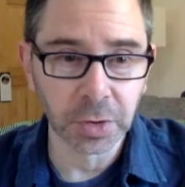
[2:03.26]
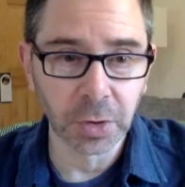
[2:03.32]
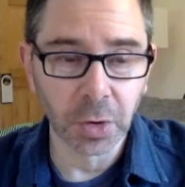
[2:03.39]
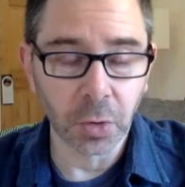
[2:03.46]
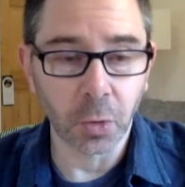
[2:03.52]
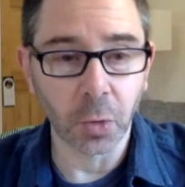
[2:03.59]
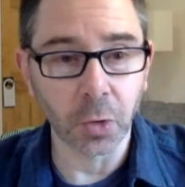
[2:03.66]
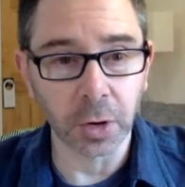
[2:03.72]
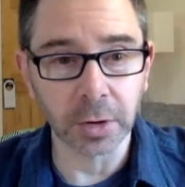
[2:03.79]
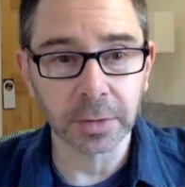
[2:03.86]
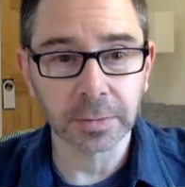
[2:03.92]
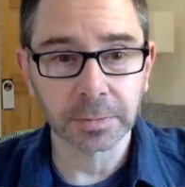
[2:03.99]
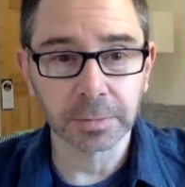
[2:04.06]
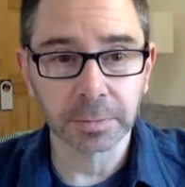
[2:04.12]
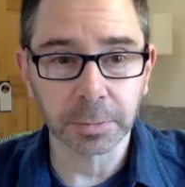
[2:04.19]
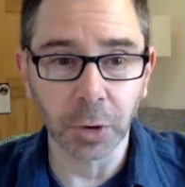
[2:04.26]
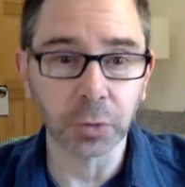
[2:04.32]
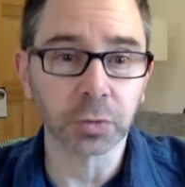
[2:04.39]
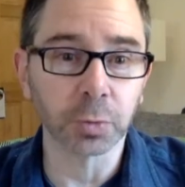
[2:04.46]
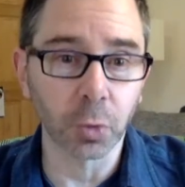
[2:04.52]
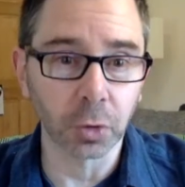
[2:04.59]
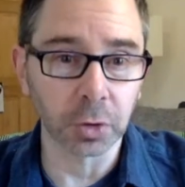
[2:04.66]
or
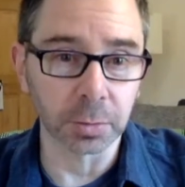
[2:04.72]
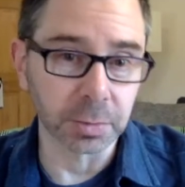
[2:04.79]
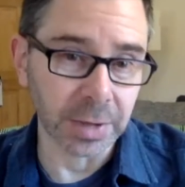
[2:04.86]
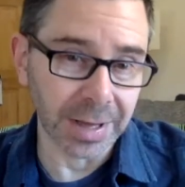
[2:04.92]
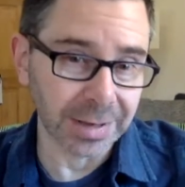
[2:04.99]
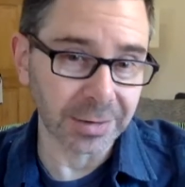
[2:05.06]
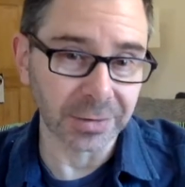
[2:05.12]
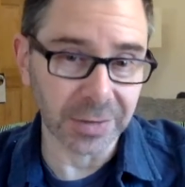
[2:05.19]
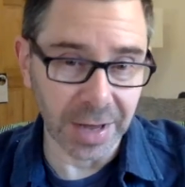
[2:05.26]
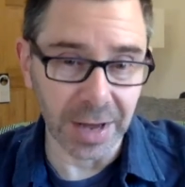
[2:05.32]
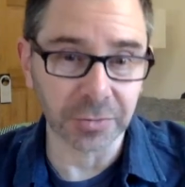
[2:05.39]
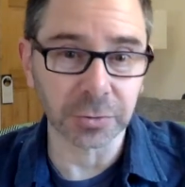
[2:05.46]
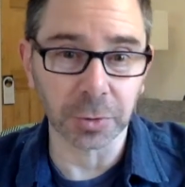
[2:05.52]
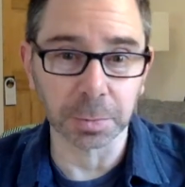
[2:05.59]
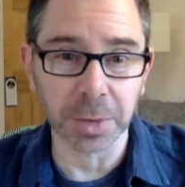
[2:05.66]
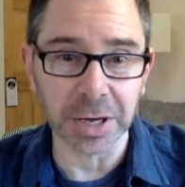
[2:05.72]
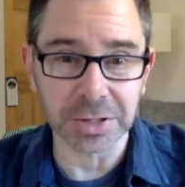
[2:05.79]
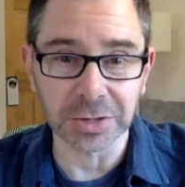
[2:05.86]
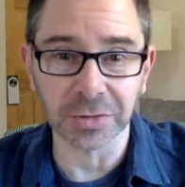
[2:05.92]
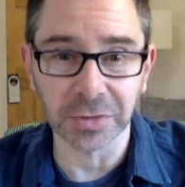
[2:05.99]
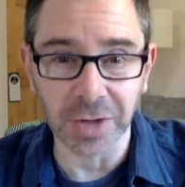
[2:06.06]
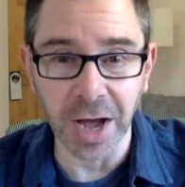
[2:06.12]
post mortem, that is, after
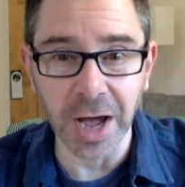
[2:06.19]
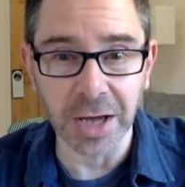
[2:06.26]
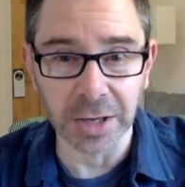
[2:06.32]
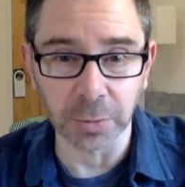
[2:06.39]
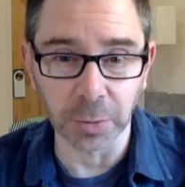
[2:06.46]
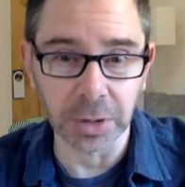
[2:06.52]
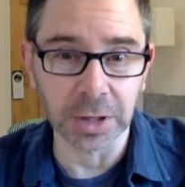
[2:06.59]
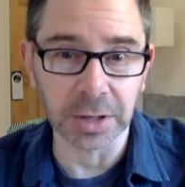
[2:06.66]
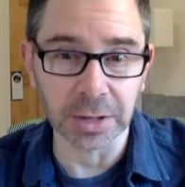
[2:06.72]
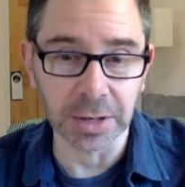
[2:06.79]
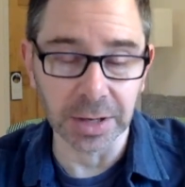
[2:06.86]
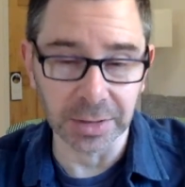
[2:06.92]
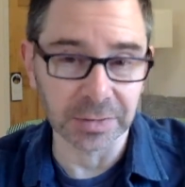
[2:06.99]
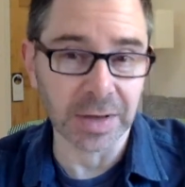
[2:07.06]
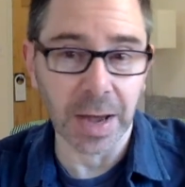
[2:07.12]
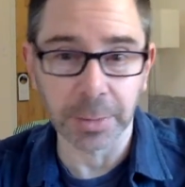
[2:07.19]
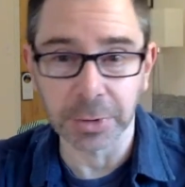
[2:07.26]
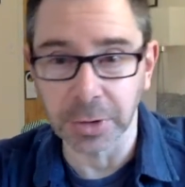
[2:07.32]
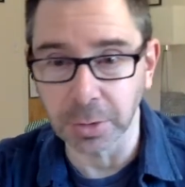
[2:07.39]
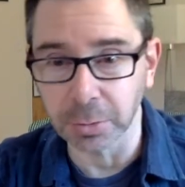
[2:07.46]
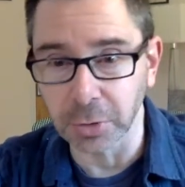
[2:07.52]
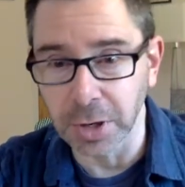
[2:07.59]
patients die and we can examine
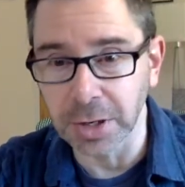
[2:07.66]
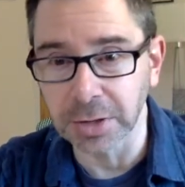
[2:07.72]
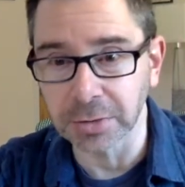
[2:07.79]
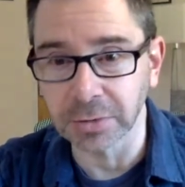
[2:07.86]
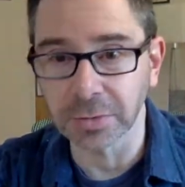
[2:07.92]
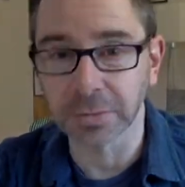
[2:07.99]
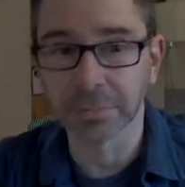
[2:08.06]
their brains.